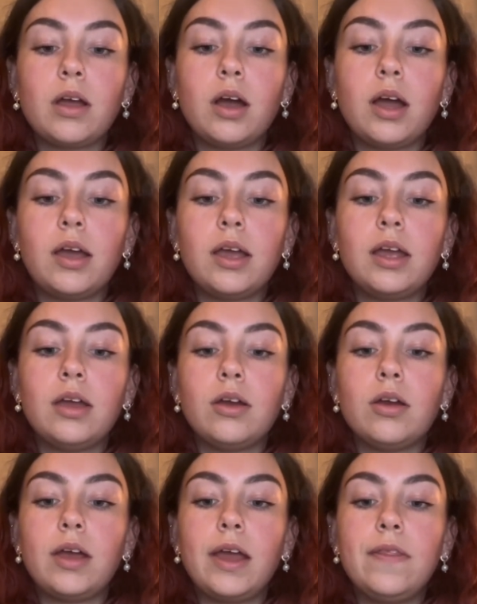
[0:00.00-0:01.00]
I,
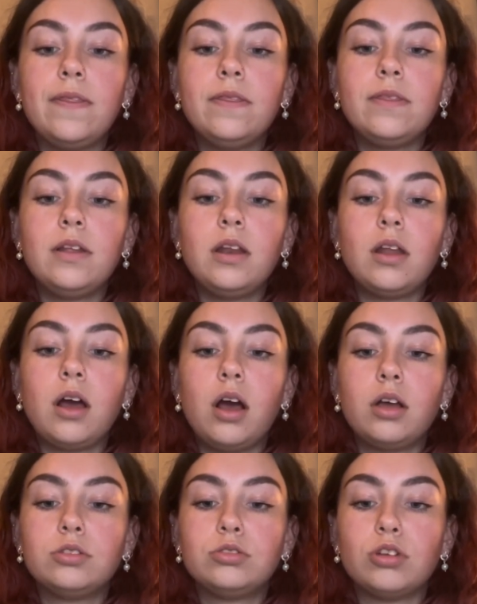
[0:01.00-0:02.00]
in the
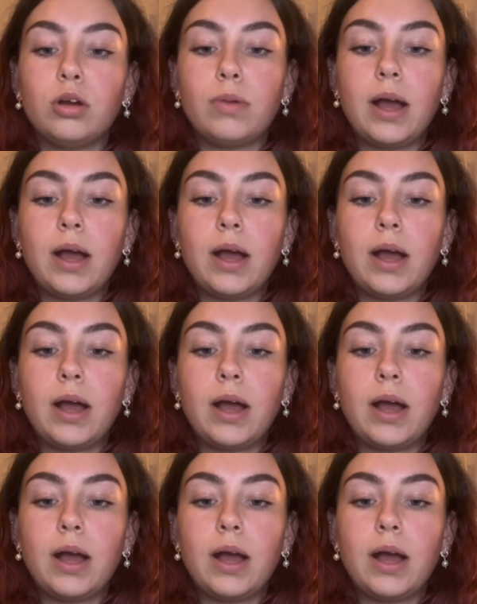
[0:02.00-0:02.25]
last drop,